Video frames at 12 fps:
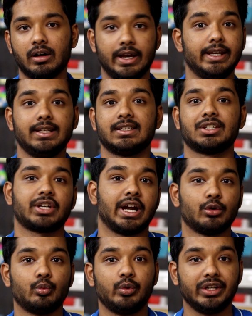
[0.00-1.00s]
any such
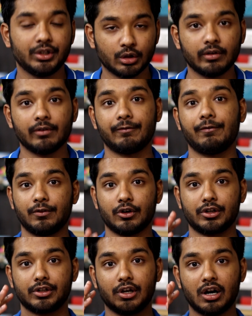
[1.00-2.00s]
kind of video
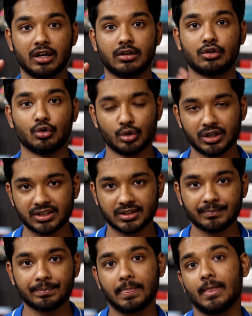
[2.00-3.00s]
for your course,
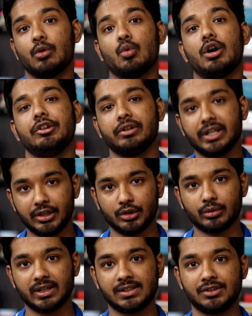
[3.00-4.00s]
what you can
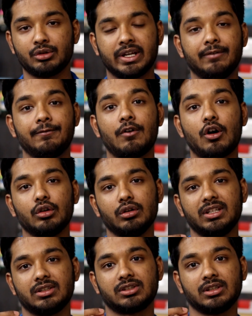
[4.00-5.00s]
do is you can
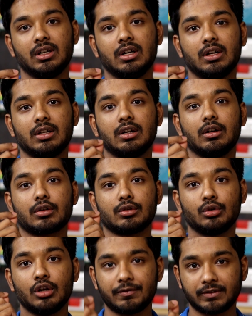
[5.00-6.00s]
follow this
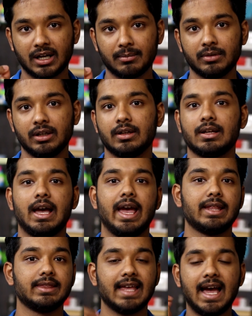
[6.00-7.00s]
rule of thumb.
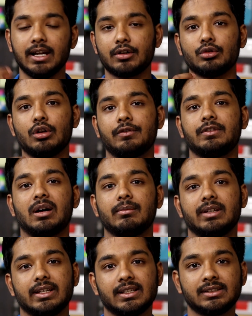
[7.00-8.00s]
And that rule of
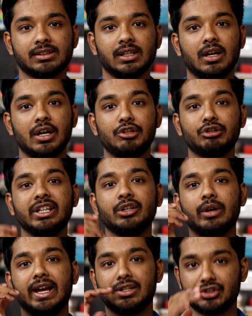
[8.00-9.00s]
thumb is, you need
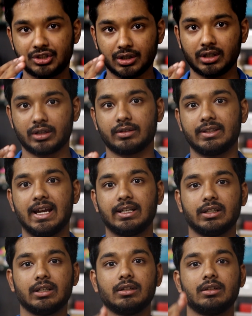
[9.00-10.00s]
to ensure
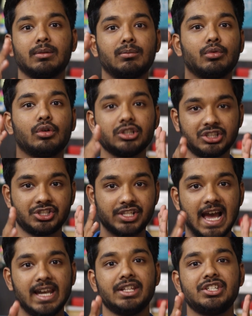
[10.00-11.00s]
that the most
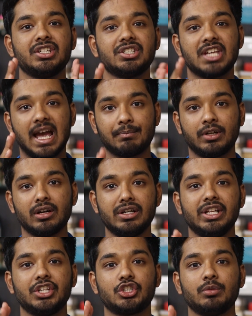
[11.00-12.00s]
challenging chapter
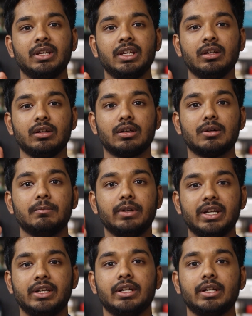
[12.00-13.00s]
needs to be
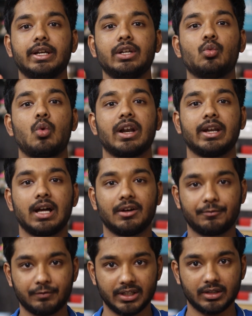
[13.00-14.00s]
completed in
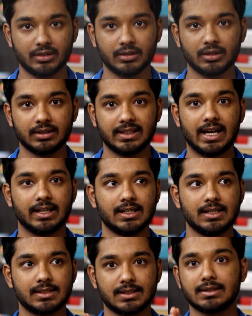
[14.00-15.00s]
1.5 weeks, that
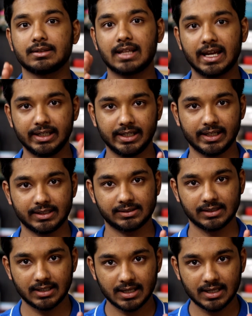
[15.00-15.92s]
is 9 days,